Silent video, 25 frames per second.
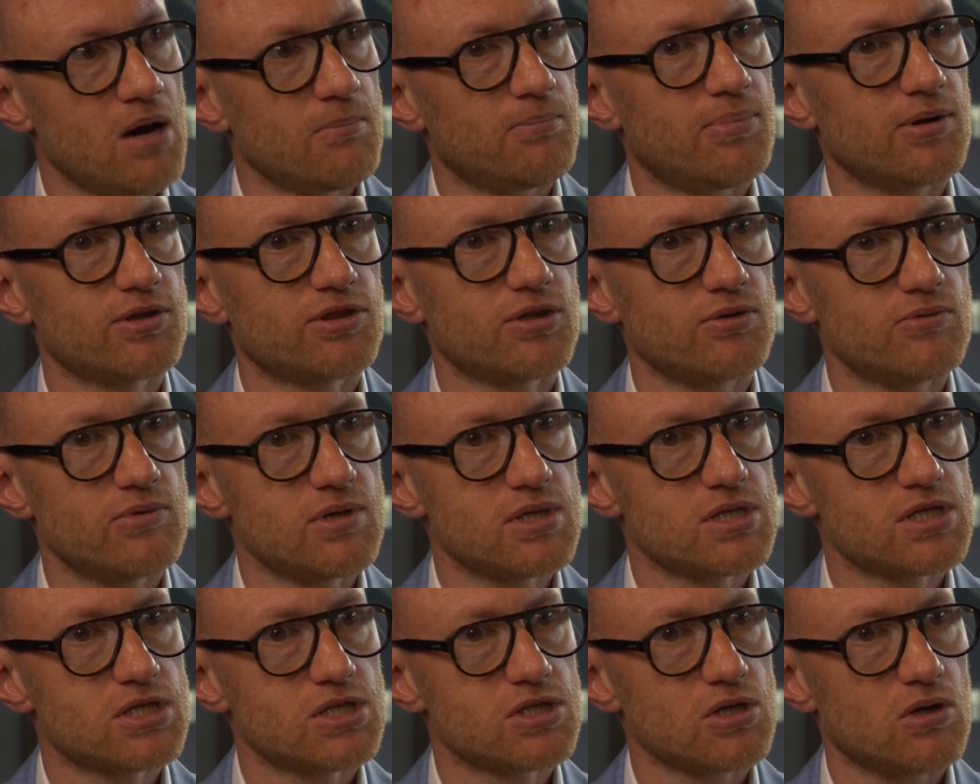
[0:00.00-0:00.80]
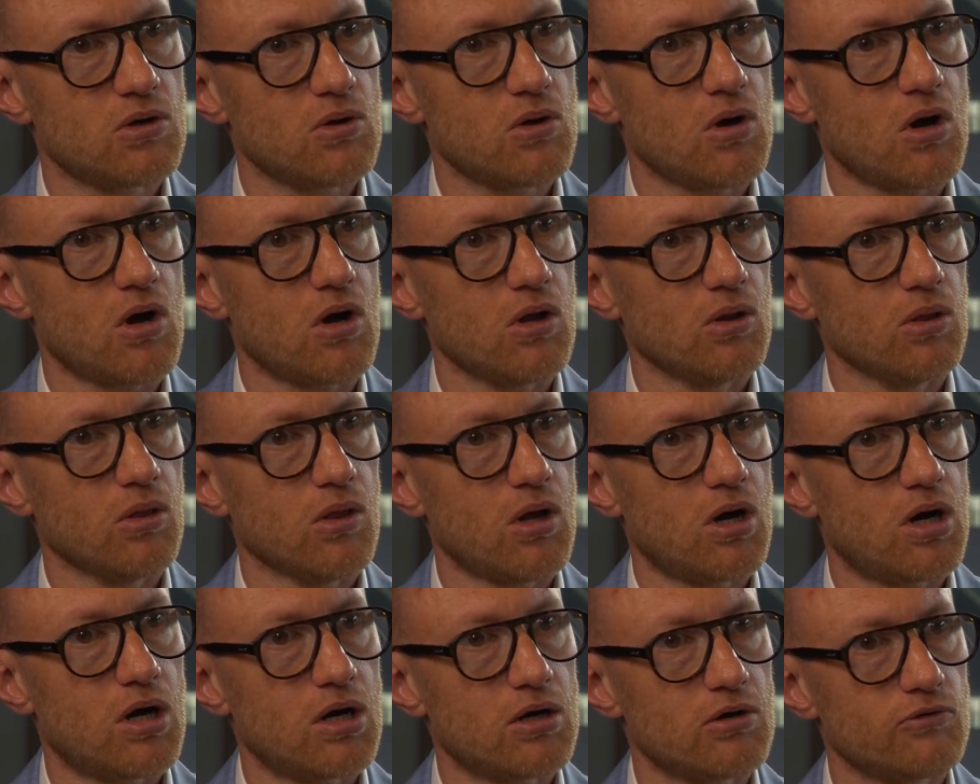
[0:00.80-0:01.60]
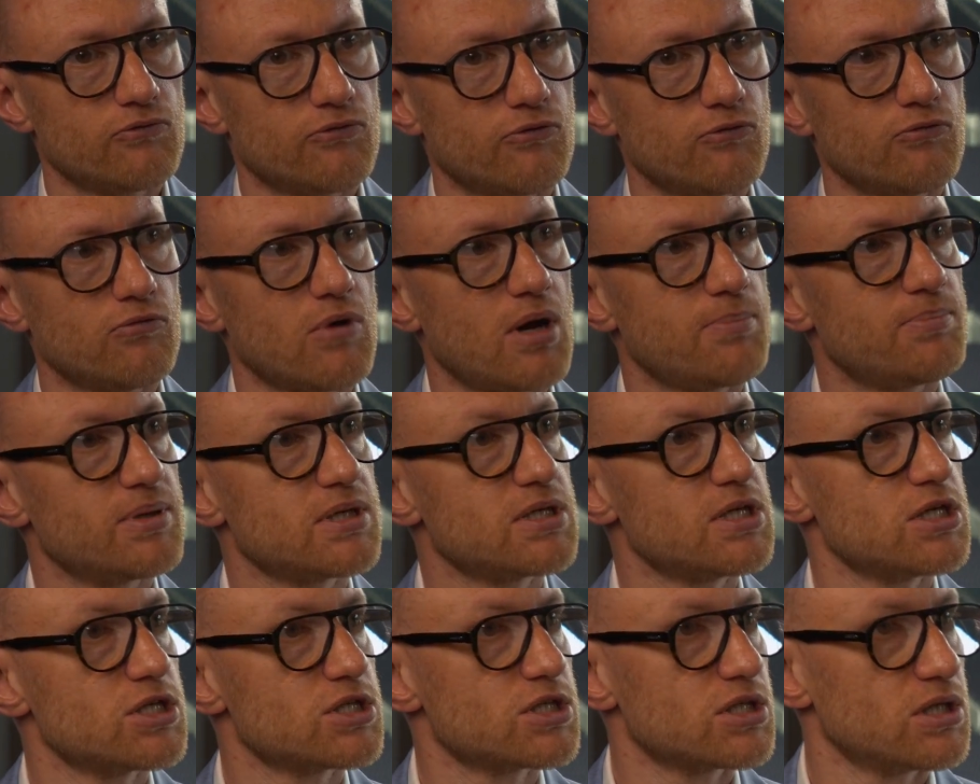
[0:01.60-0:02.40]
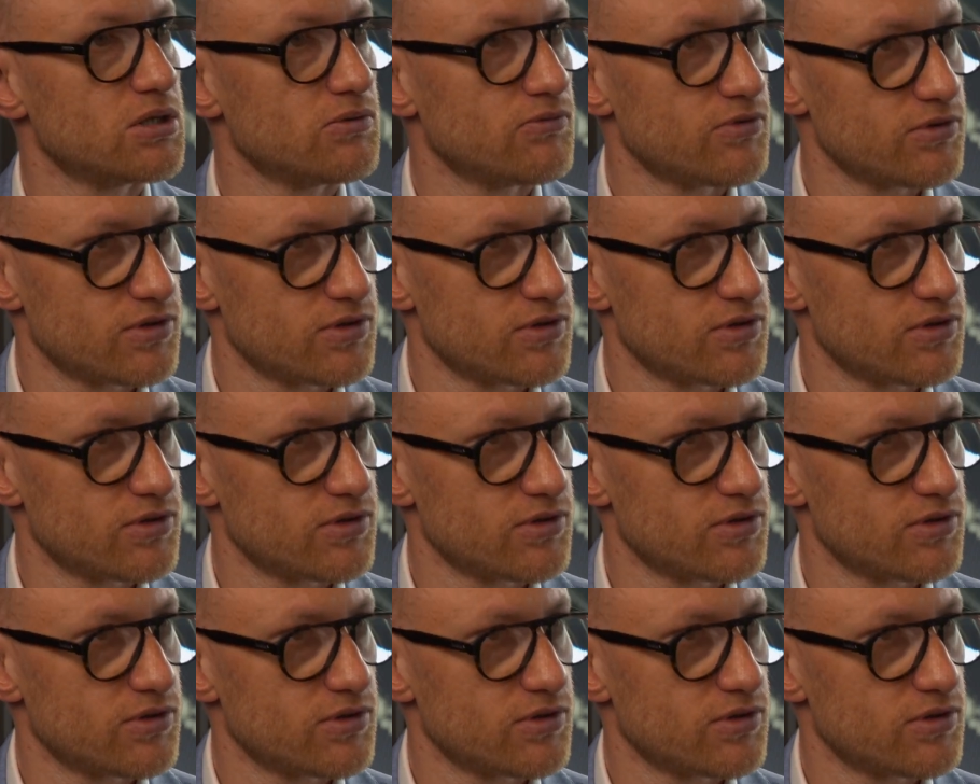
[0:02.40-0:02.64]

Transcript: But there is still a lot of repetition